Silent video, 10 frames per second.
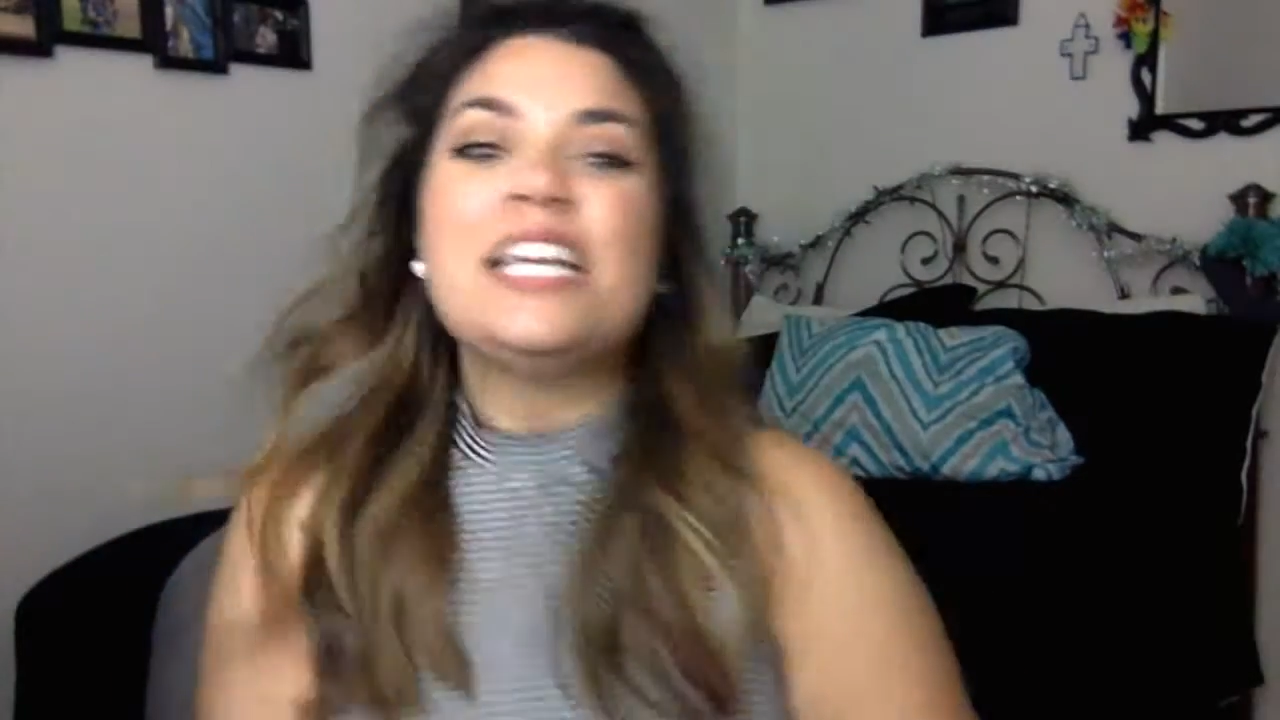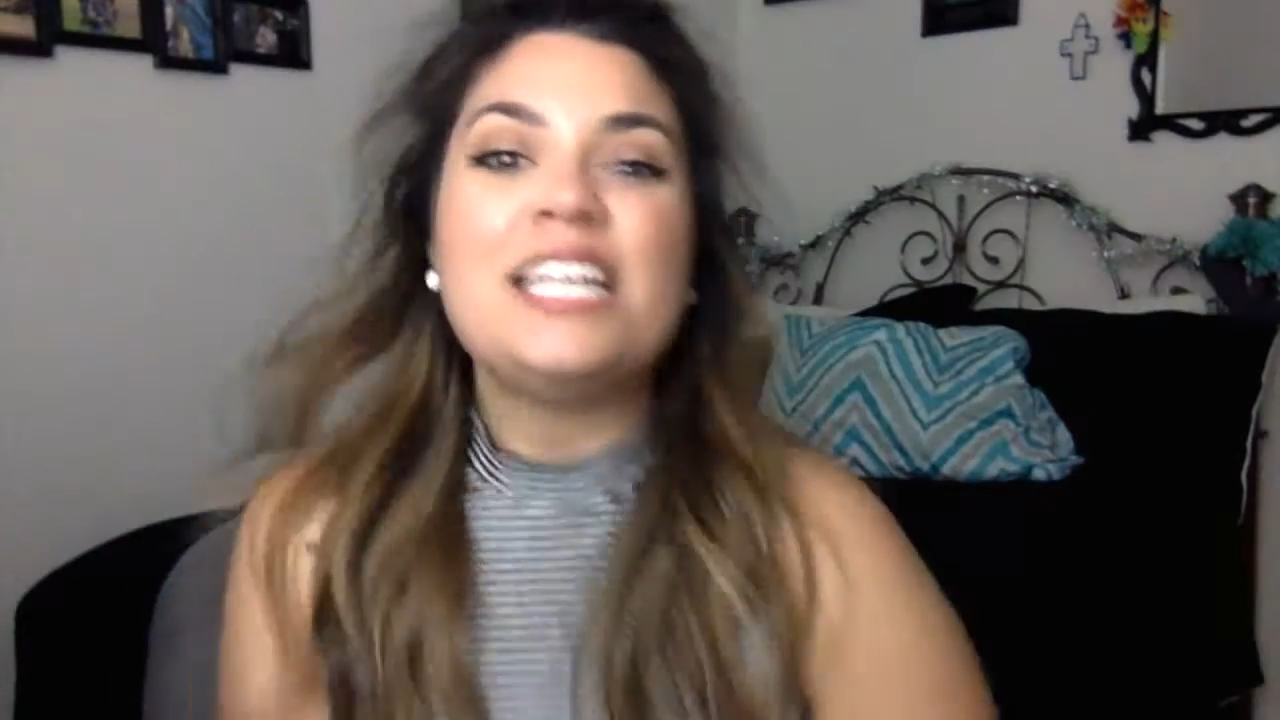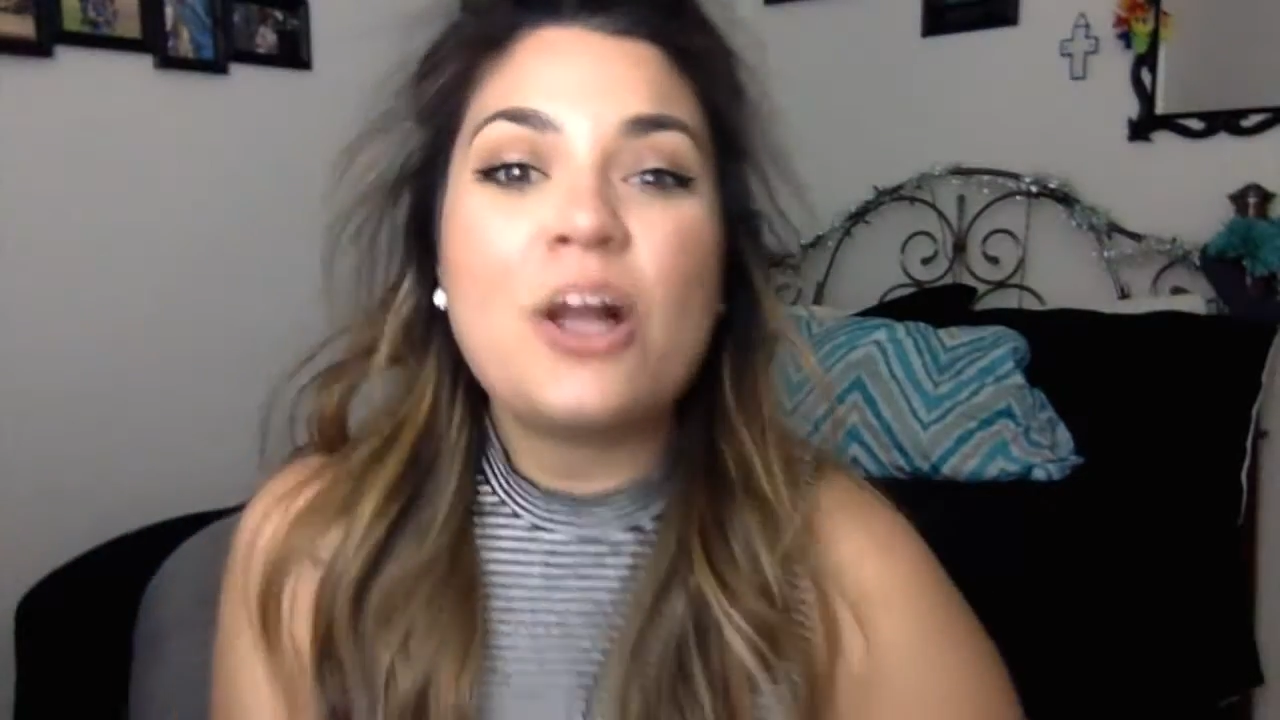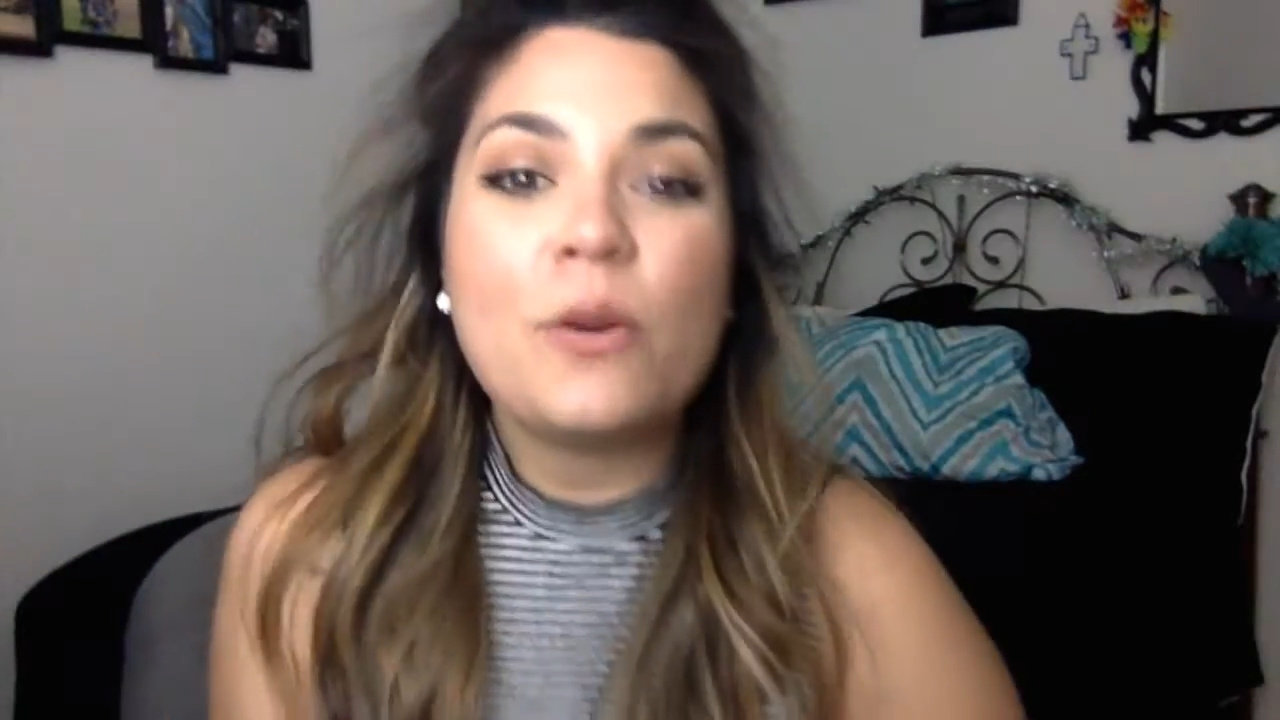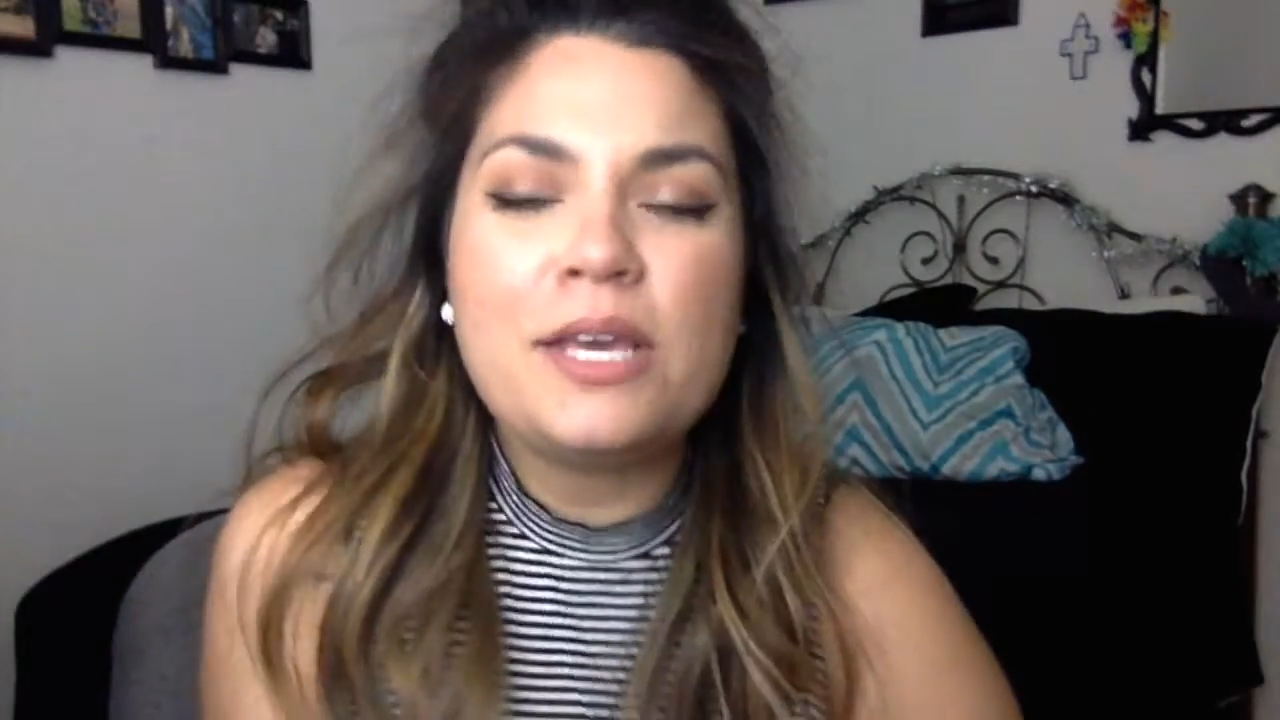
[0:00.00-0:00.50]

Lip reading: you know.